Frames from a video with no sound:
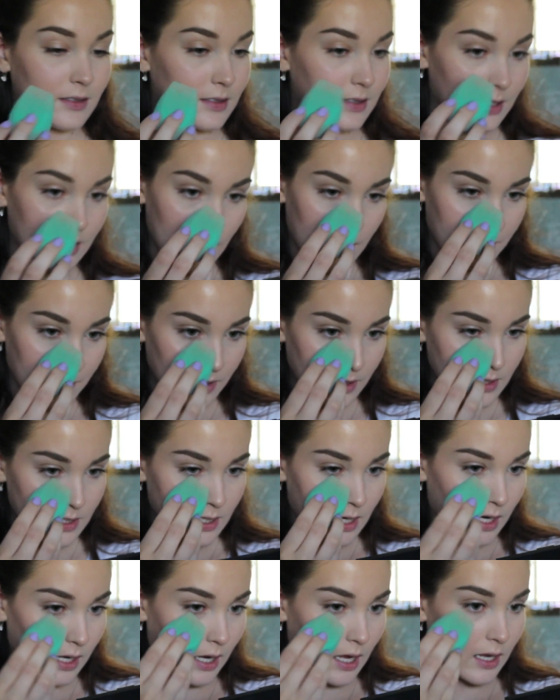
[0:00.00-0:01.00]
stamping
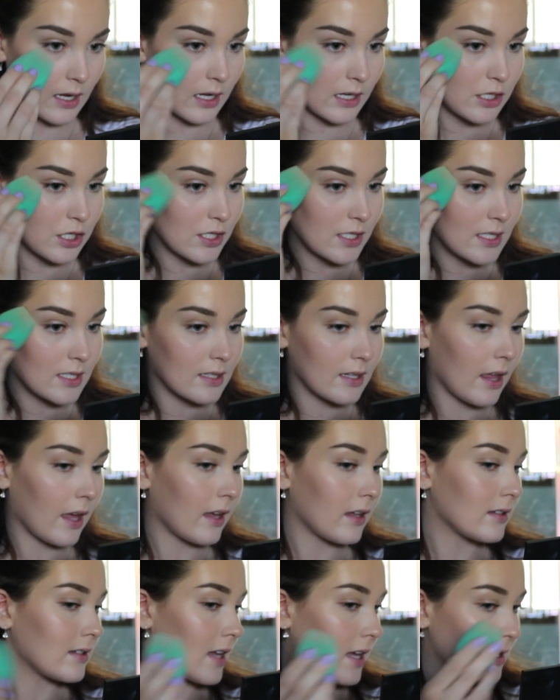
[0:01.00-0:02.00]
this in again. It just
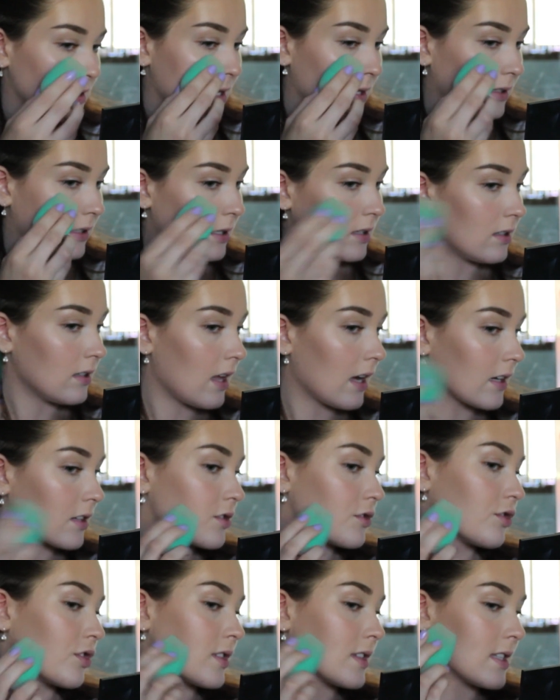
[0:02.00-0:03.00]
like takes that little
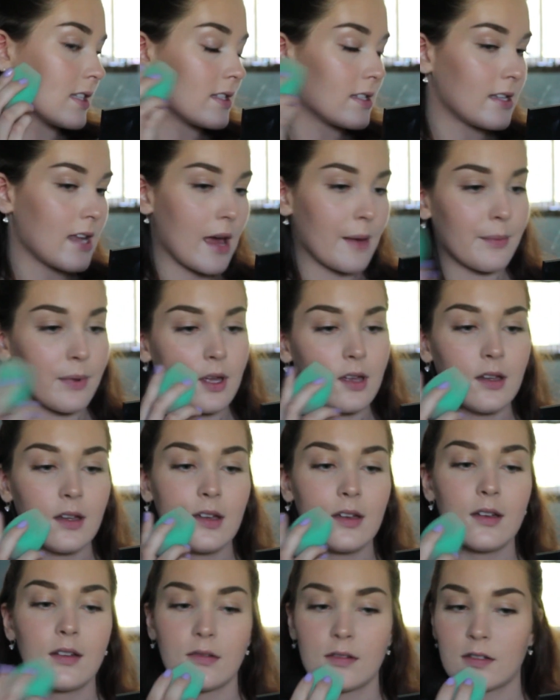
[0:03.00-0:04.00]
extra step
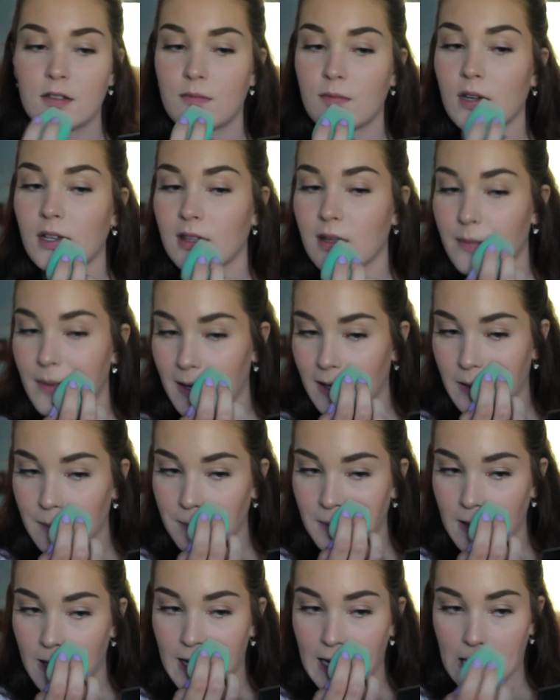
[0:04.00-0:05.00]
to make the
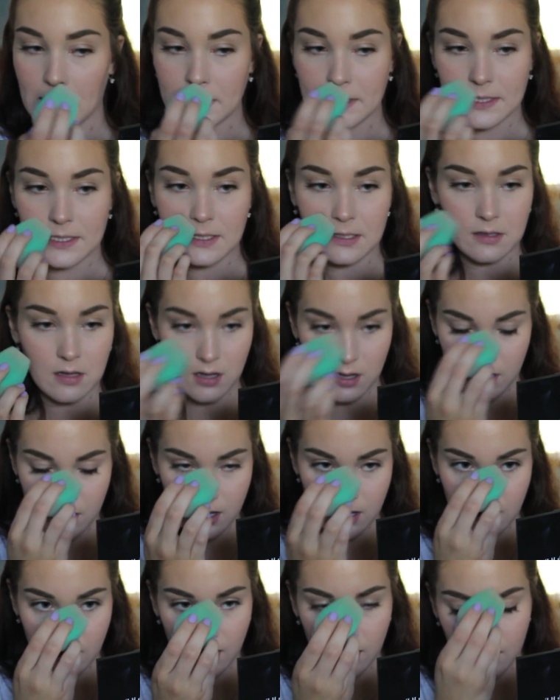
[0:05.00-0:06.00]
makeup last.
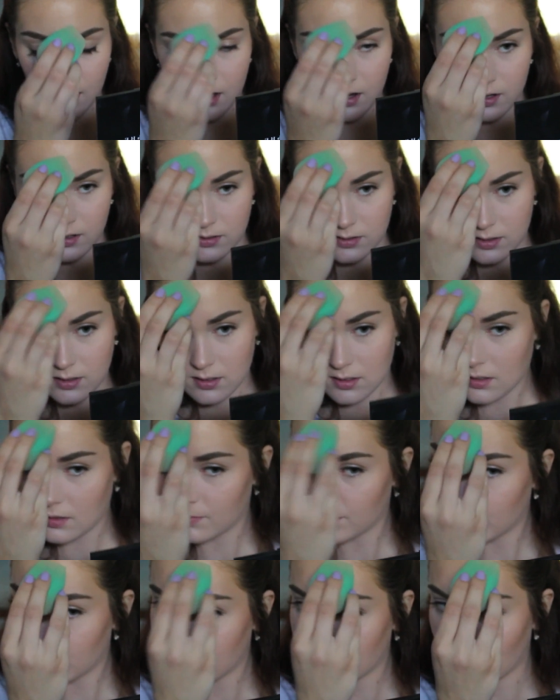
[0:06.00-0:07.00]
And
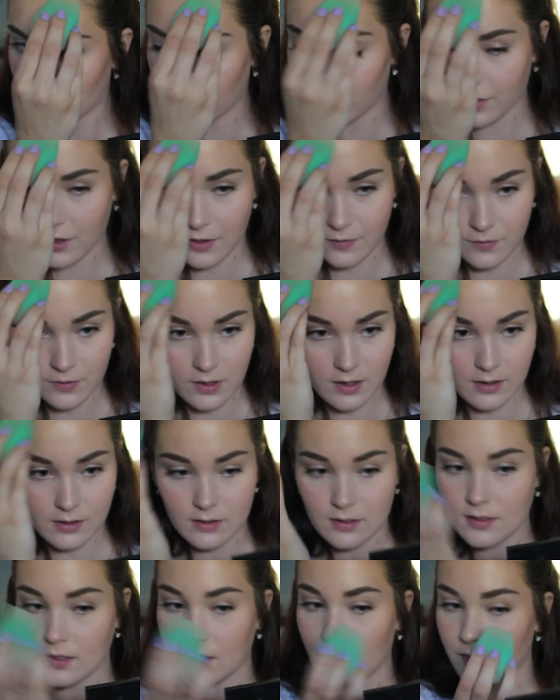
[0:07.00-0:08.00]
so thankful I
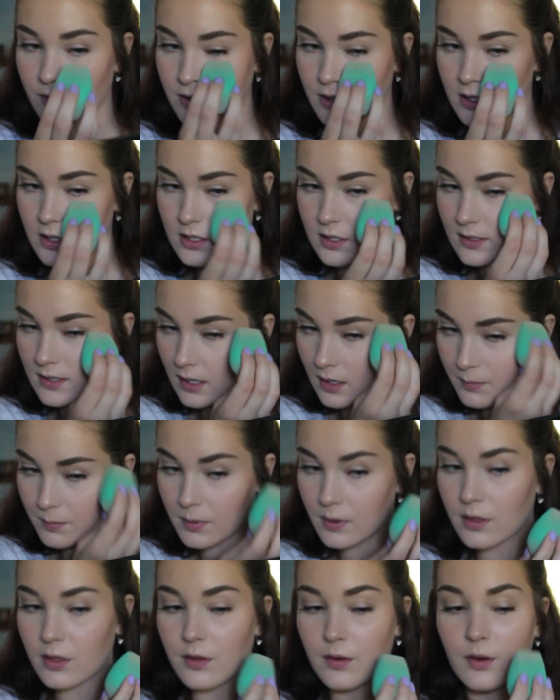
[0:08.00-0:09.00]
discovered this tip
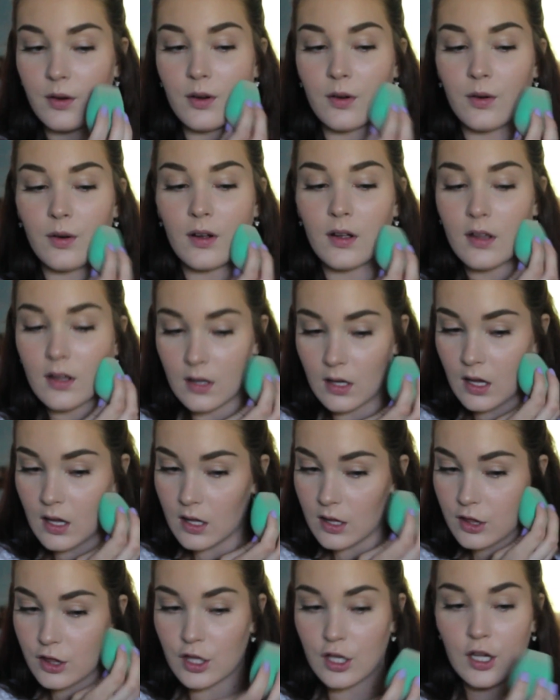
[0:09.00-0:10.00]
through
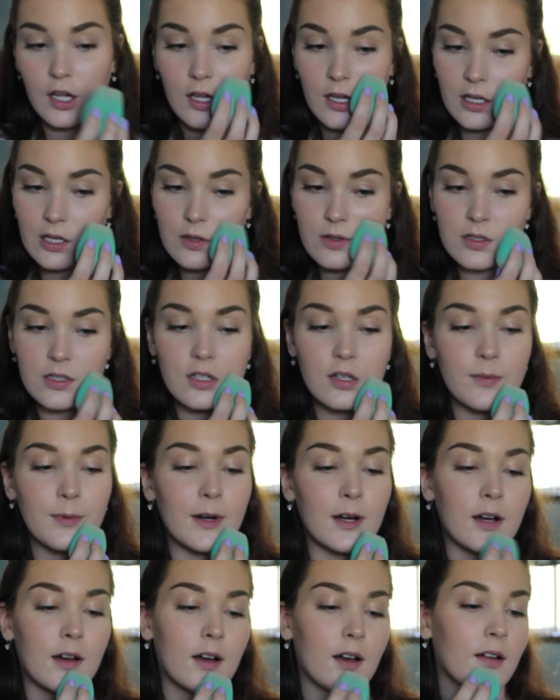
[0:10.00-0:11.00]
the
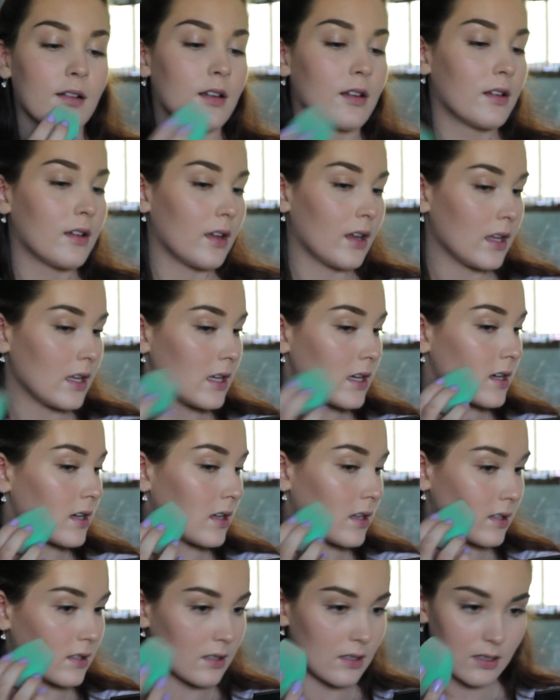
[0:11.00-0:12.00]
YouTuber,
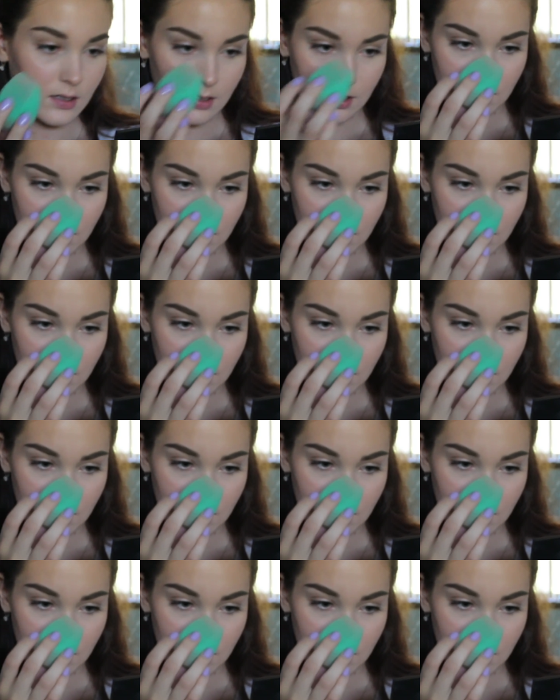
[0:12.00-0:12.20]
and